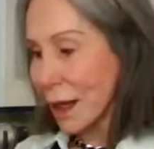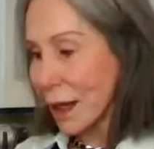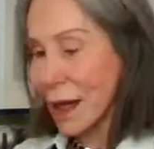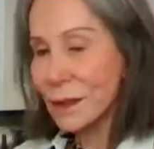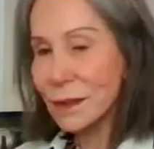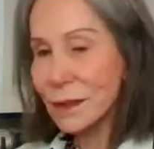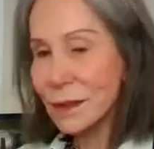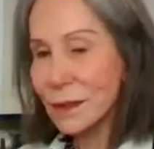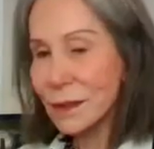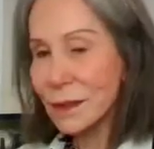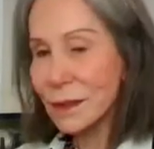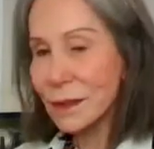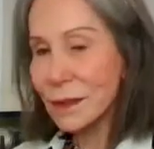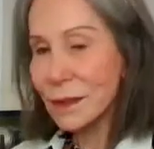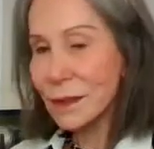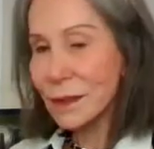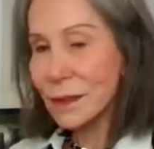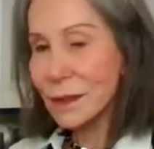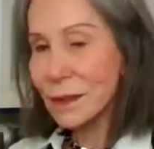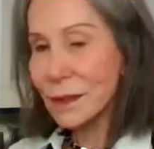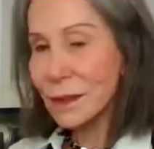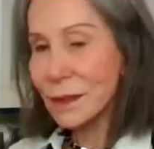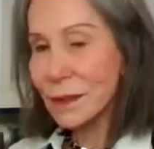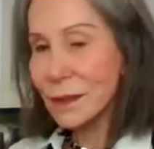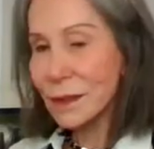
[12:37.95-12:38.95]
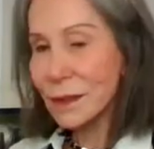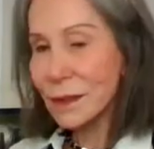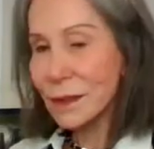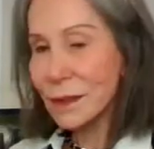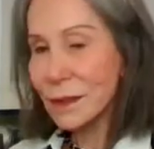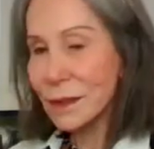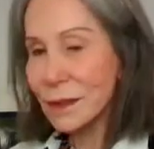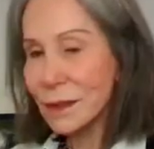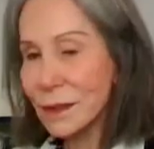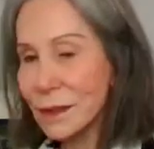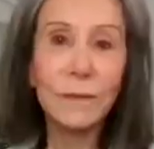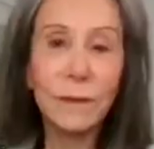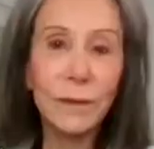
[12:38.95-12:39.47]
And sometimes you
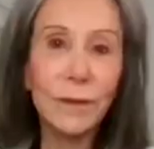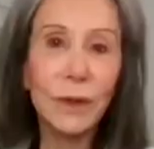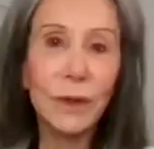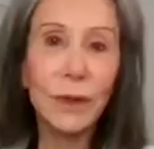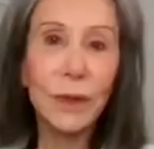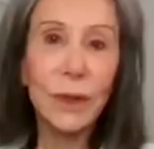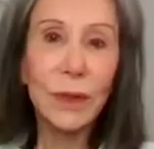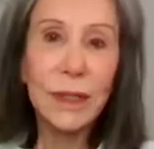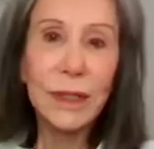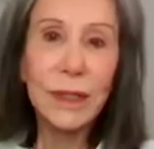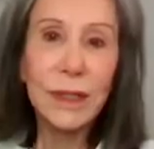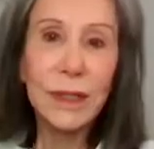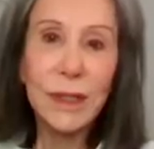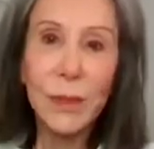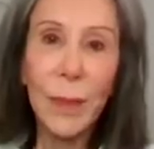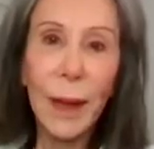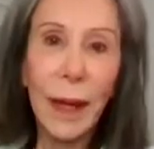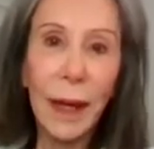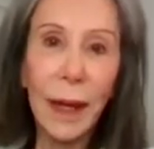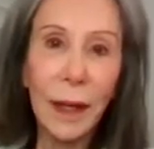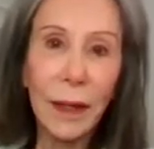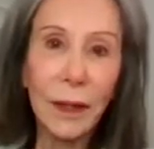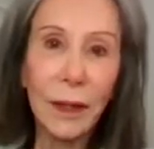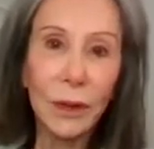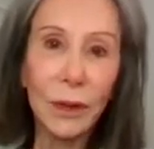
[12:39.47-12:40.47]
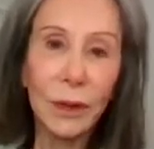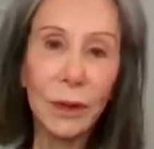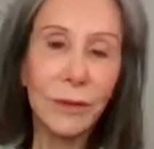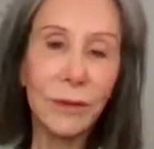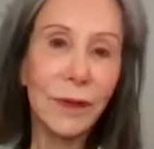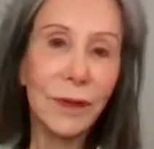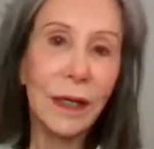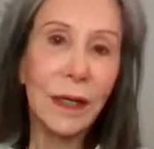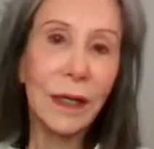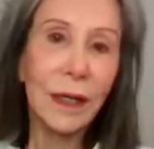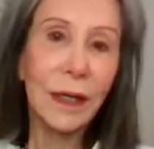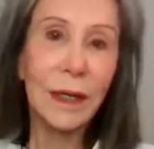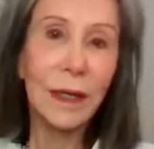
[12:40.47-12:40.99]
can't know if the food is bad or if
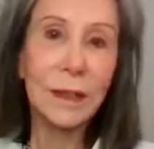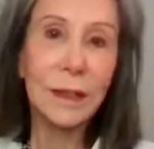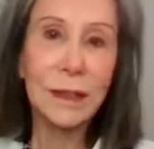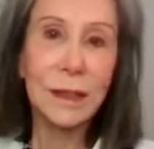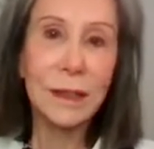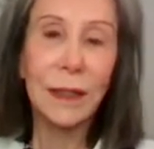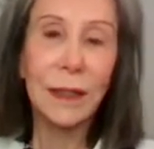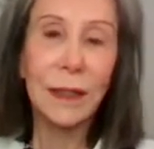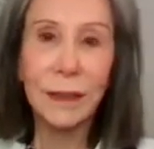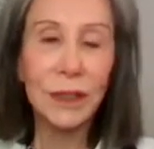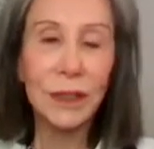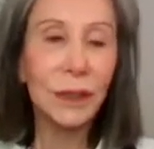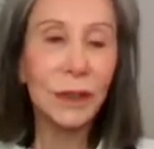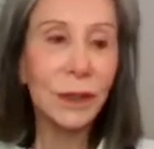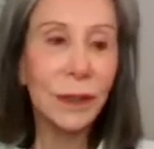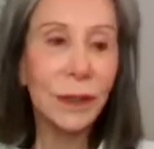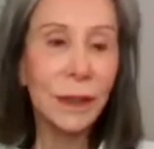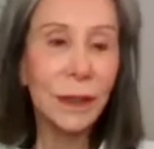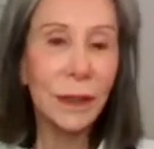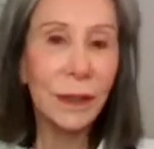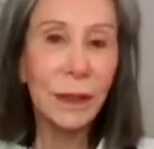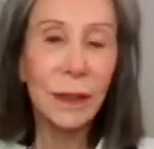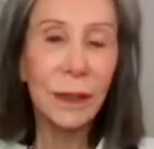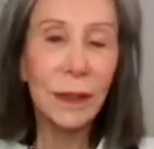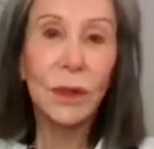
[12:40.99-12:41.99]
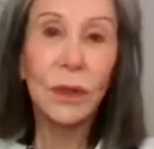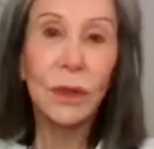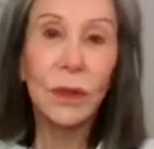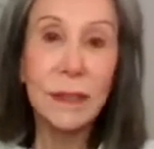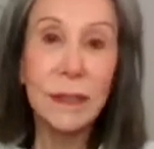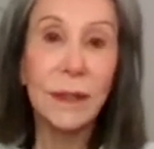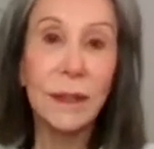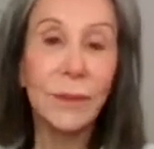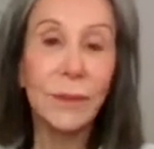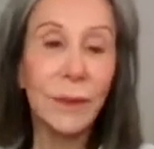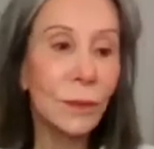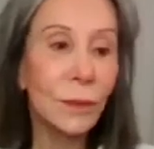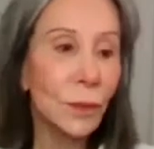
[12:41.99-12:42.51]
it has a bacteria or
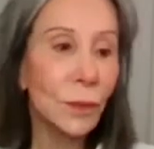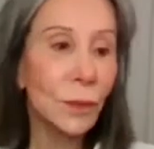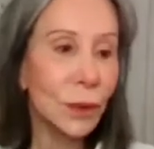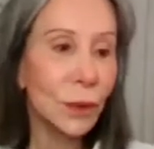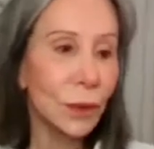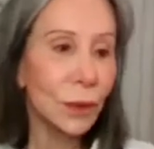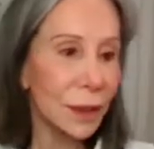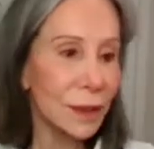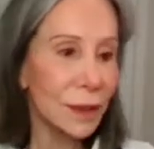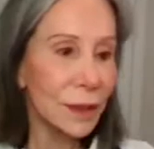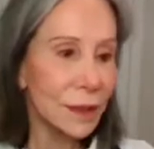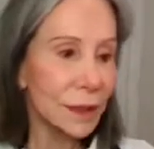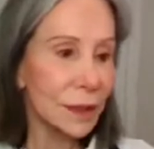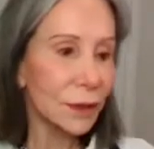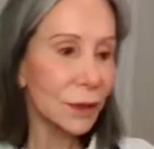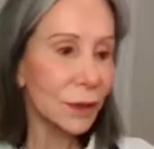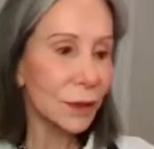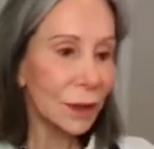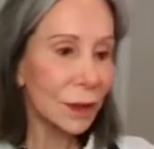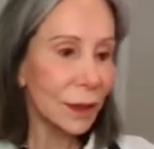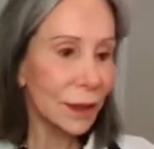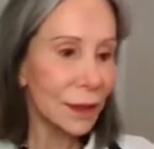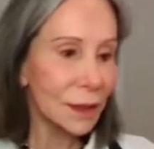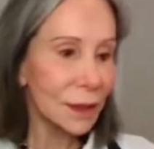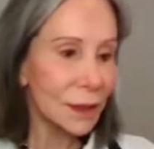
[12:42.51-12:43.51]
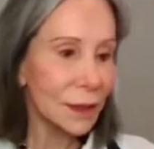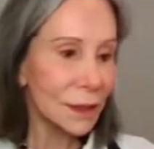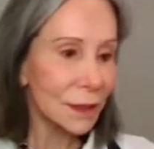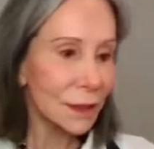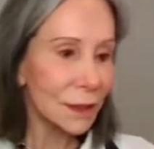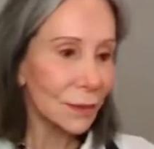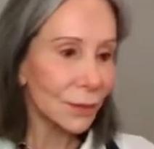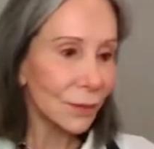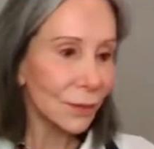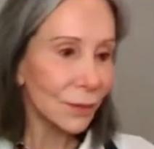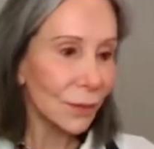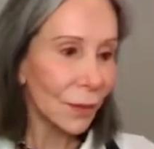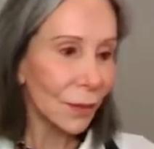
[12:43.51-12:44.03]
something more
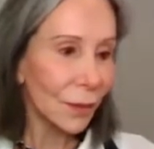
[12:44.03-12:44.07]
serious.